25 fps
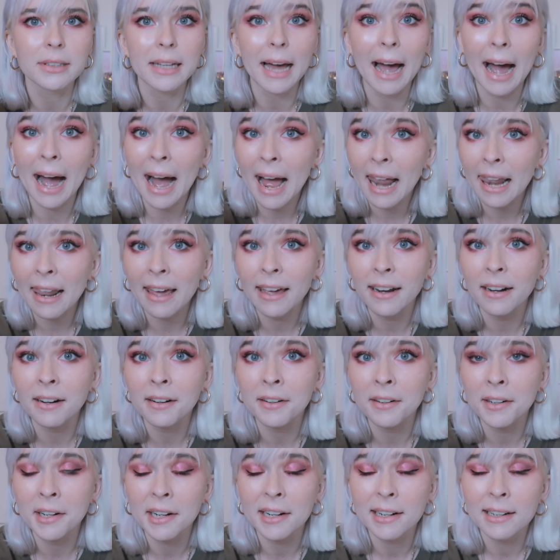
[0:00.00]

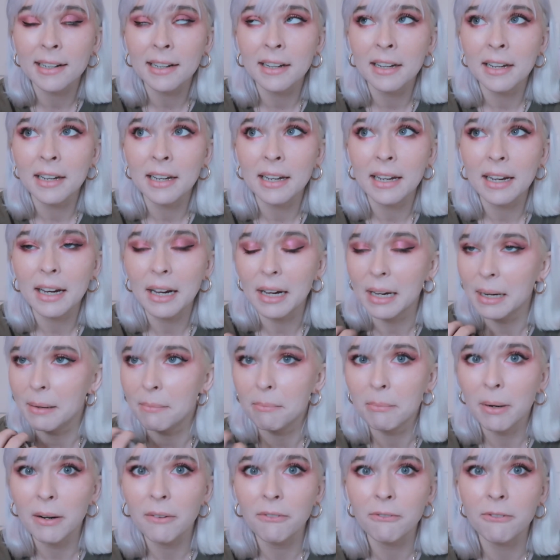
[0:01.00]
highlighter
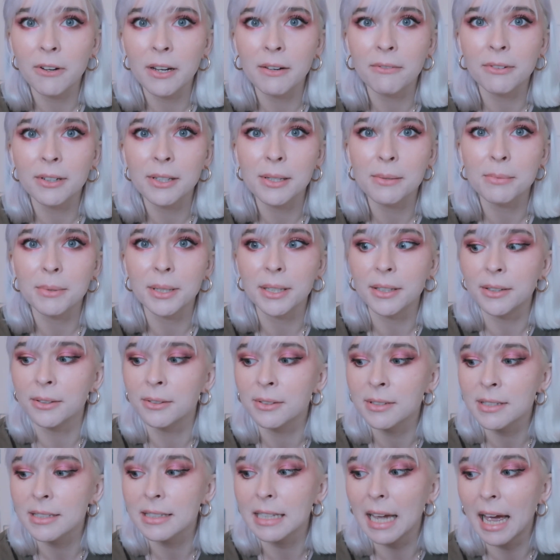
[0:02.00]
in my favorites
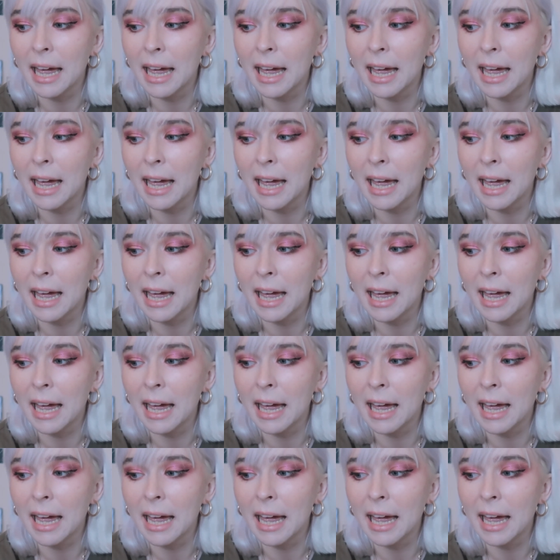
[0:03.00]
videos,